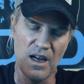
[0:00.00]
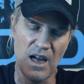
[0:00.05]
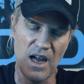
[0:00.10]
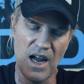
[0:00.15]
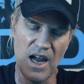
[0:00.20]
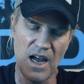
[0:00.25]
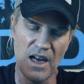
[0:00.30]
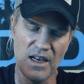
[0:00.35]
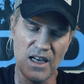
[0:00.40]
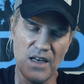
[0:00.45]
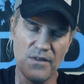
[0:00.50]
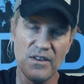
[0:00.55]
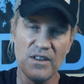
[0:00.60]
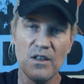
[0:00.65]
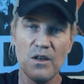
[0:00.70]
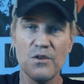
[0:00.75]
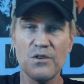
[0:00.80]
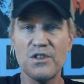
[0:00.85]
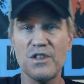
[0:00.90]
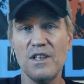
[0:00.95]
And even
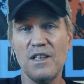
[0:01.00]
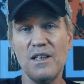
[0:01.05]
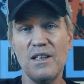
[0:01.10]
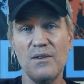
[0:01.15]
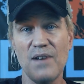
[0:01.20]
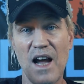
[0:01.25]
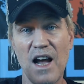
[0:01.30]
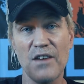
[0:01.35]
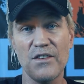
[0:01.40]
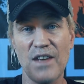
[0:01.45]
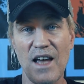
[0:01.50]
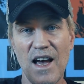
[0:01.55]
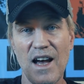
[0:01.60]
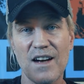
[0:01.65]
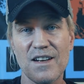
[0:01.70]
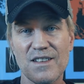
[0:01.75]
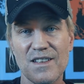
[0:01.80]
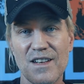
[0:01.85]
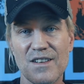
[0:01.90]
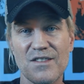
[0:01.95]
though she has
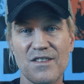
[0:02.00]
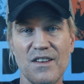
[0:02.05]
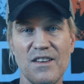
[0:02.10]
access